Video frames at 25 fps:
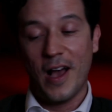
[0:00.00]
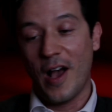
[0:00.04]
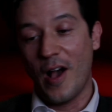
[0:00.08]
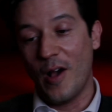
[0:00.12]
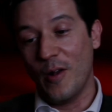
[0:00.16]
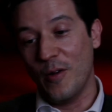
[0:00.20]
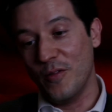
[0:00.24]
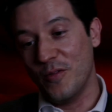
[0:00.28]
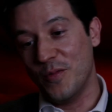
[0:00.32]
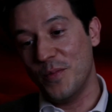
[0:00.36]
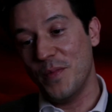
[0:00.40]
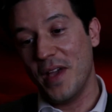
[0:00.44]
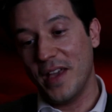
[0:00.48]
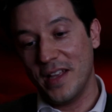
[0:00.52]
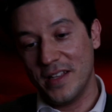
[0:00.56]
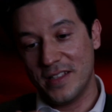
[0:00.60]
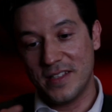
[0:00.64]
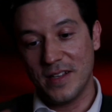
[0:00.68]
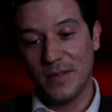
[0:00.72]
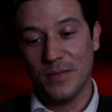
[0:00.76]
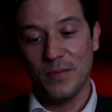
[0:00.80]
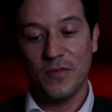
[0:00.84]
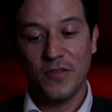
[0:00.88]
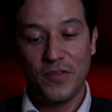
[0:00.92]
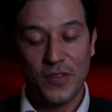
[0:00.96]
I'll have made
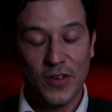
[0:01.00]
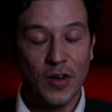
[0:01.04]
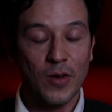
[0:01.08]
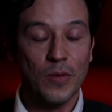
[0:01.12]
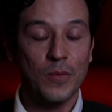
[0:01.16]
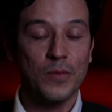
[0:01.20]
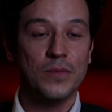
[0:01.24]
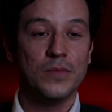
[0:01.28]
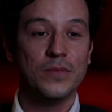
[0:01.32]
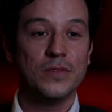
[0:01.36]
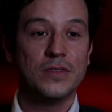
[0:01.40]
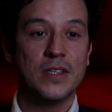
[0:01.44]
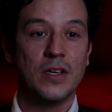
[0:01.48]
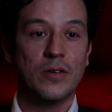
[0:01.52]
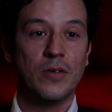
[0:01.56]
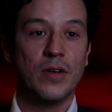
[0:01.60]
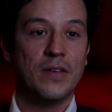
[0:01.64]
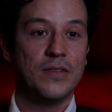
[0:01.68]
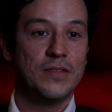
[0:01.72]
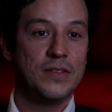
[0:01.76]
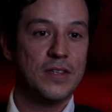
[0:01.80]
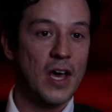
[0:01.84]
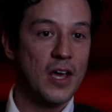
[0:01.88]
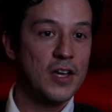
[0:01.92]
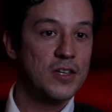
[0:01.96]
some films that will
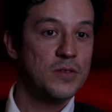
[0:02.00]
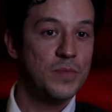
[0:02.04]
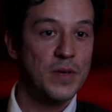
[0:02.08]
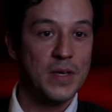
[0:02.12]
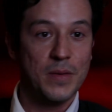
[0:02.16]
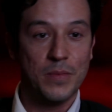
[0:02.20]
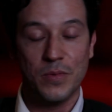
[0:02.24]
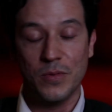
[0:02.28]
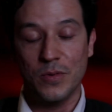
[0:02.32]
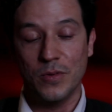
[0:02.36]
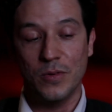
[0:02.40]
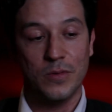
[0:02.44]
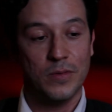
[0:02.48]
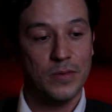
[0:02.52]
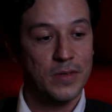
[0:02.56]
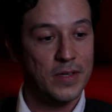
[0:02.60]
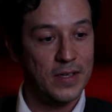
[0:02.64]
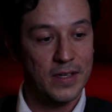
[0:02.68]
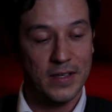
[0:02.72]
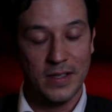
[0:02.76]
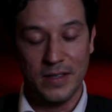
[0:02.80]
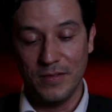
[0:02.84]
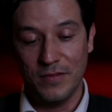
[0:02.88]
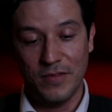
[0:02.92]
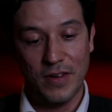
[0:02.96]
have touched people
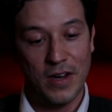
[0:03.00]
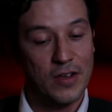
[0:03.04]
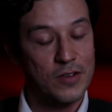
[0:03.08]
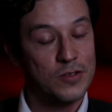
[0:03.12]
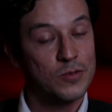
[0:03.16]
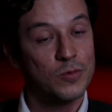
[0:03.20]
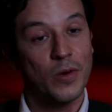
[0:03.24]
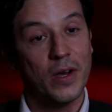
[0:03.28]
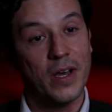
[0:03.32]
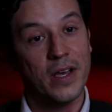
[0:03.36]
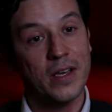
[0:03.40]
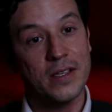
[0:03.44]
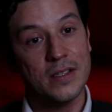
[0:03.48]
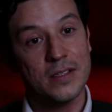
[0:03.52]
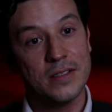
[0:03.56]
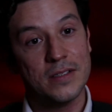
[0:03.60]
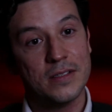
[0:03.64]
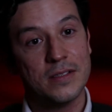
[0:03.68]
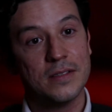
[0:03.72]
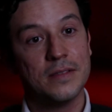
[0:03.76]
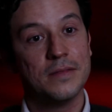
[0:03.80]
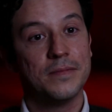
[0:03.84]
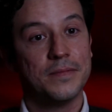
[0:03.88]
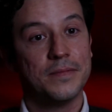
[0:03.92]
in various ways.